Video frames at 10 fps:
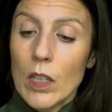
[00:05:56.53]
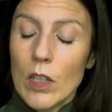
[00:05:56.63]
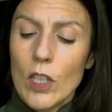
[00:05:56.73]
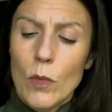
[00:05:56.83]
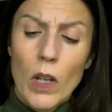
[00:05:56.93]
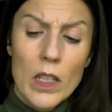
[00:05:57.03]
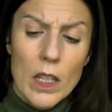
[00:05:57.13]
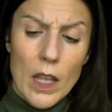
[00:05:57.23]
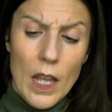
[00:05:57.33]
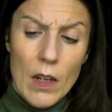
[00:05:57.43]
She
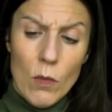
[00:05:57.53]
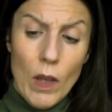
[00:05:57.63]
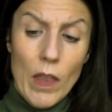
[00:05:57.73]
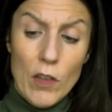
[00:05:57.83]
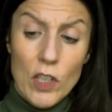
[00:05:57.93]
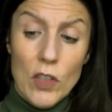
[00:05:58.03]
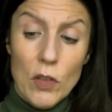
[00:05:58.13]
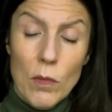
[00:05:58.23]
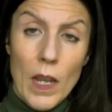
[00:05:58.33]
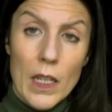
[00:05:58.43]
wondered then whether she
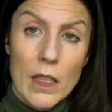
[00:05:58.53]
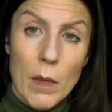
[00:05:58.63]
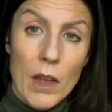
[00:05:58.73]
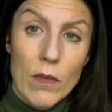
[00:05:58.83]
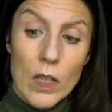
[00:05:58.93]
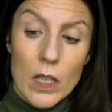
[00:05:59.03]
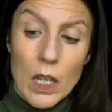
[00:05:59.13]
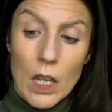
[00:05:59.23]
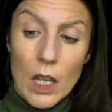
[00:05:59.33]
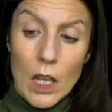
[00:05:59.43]
should make some
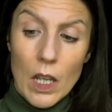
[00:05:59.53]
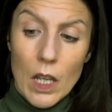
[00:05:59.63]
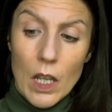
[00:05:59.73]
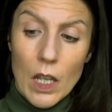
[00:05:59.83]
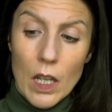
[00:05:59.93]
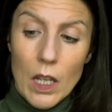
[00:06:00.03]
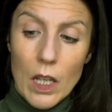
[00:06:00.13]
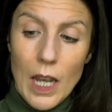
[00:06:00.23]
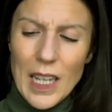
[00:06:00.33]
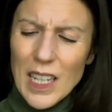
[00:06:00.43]
effort.
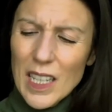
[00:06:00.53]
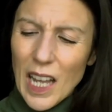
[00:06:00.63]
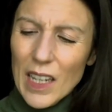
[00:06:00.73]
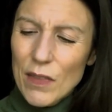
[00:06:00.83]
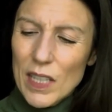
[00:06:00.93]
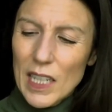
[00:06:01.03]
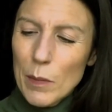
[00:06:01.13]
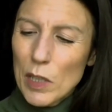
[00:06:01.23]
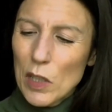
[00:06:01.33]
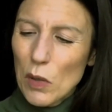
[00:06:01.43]
Had her life
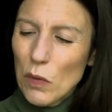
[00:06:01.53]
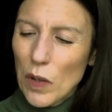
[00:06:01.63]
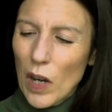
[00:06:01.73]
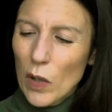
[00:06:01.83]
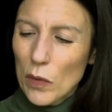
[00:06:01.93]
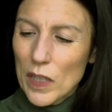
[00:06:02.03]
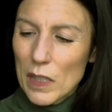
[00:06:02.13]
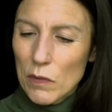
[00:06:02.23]
slipped too far off its